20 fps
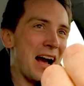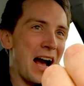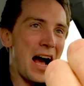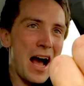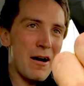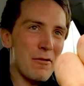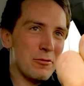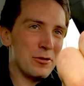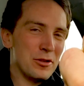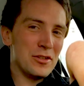
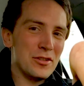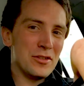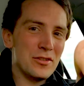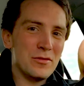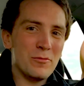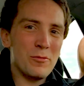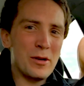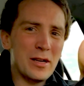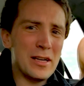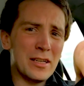I
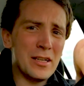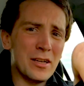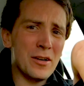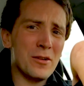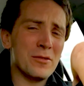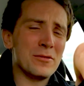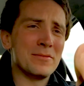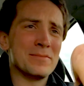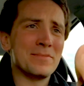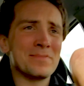wouldn't really
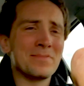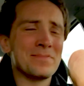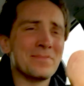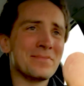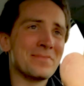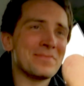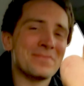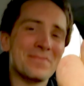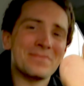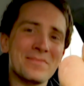know
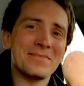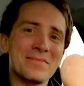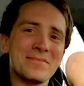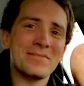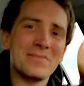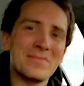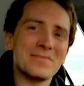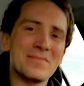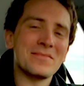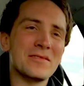
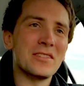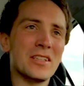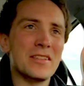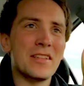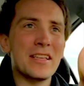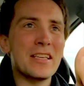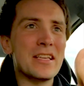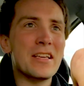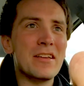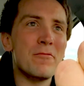
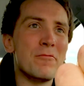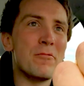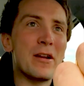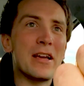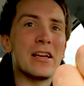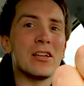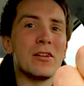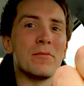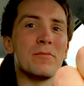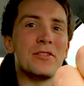the
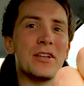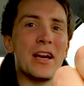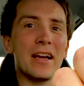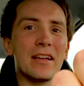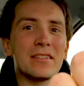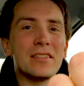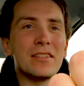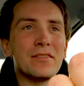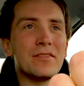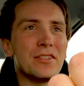real
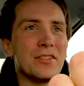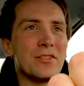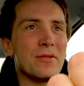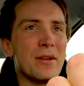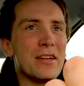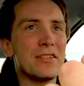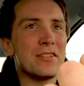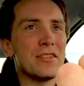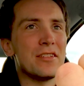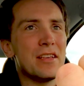objective
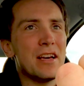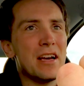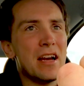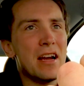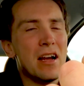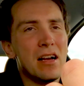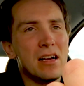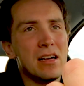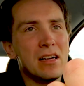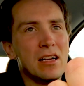situation there,